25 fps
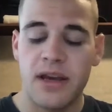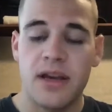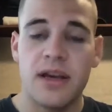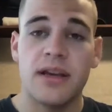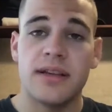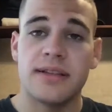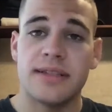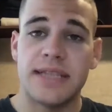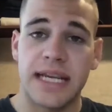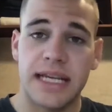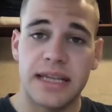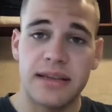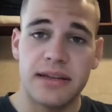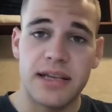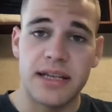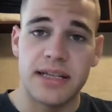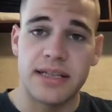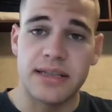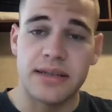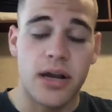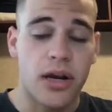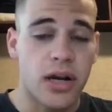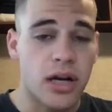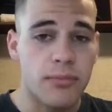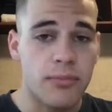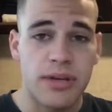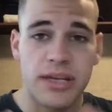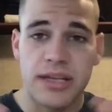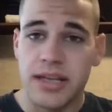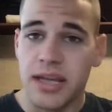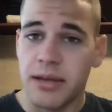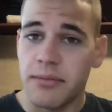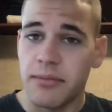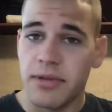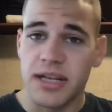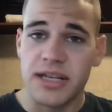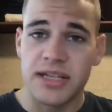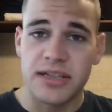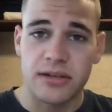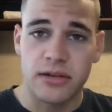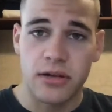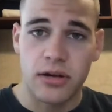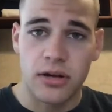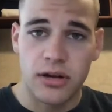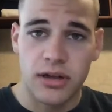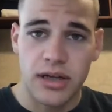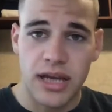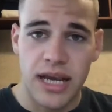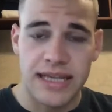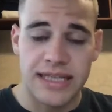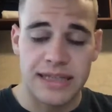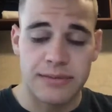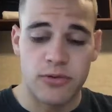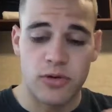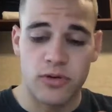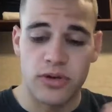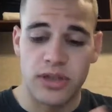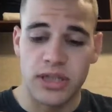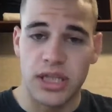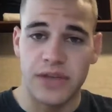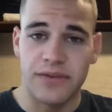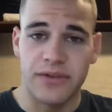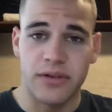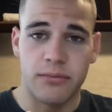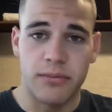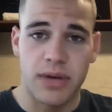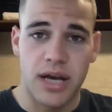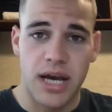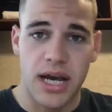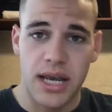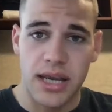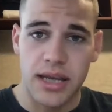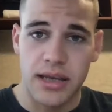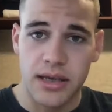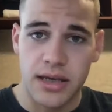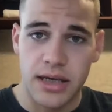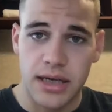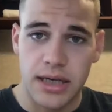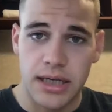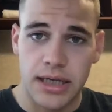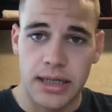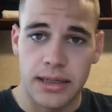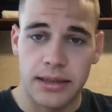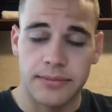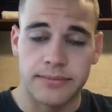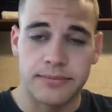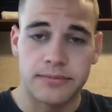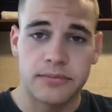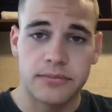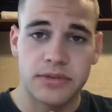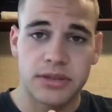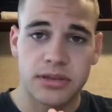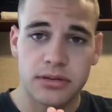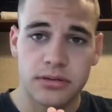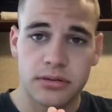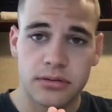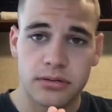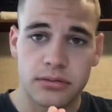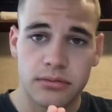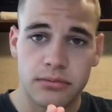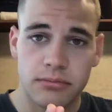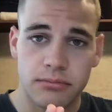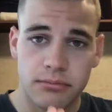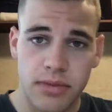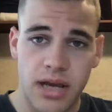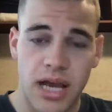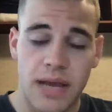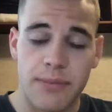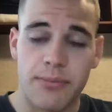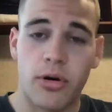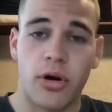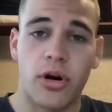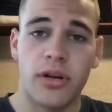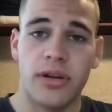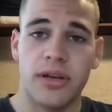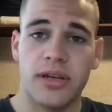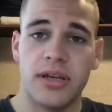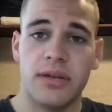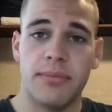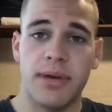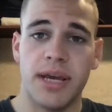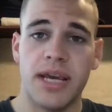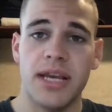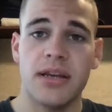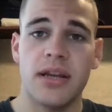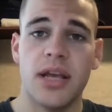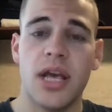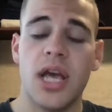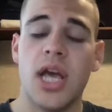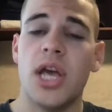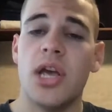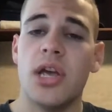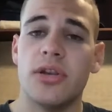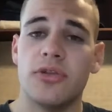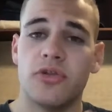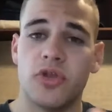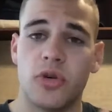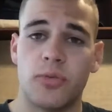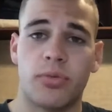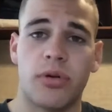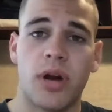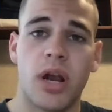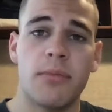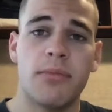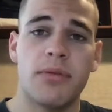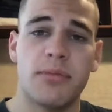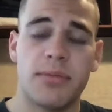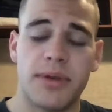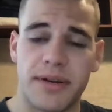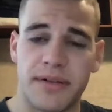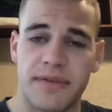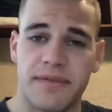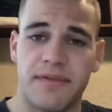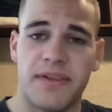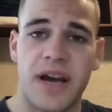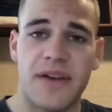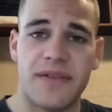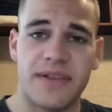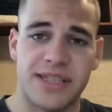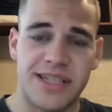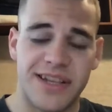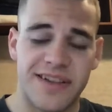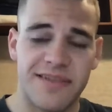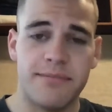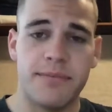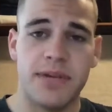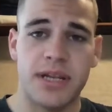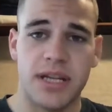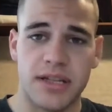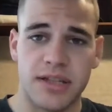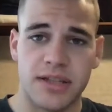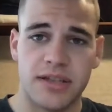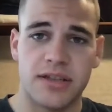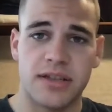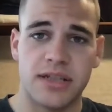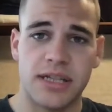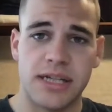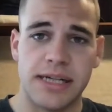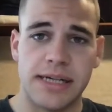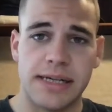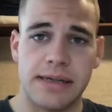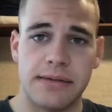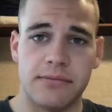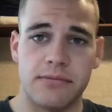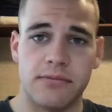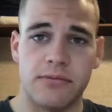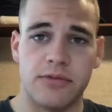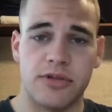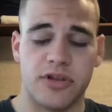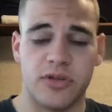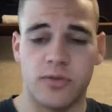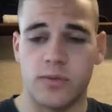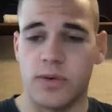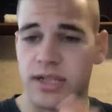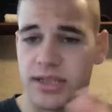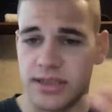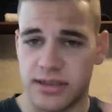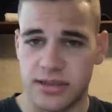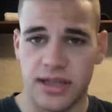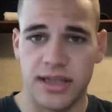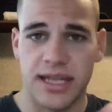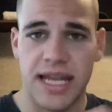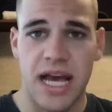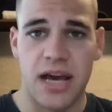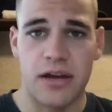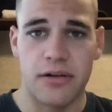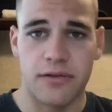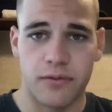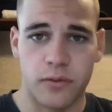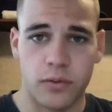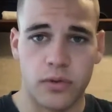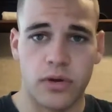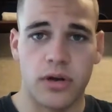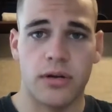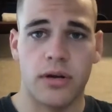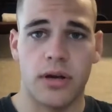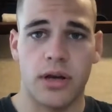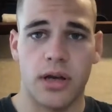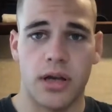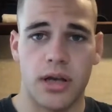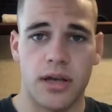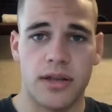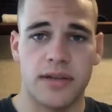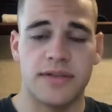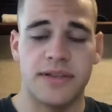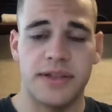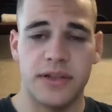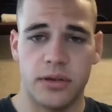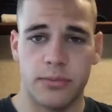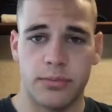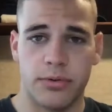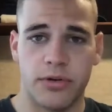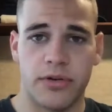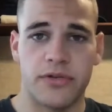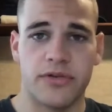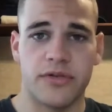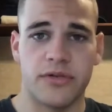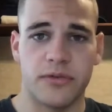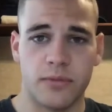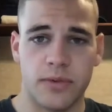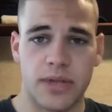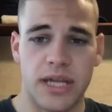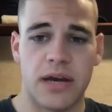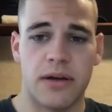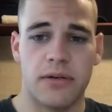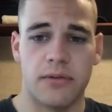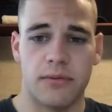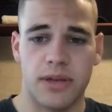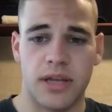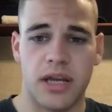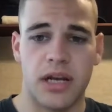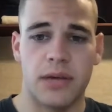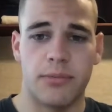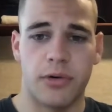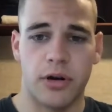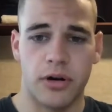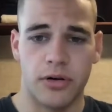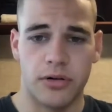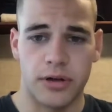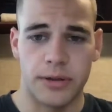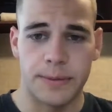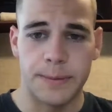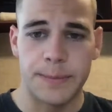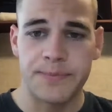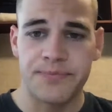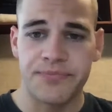Secondly, it's not going to be 10 minutes long as I'm only giving my part of the debate. So it'll probably be about 5 to 7 minutes, which is what's allowed for a single person without a partner.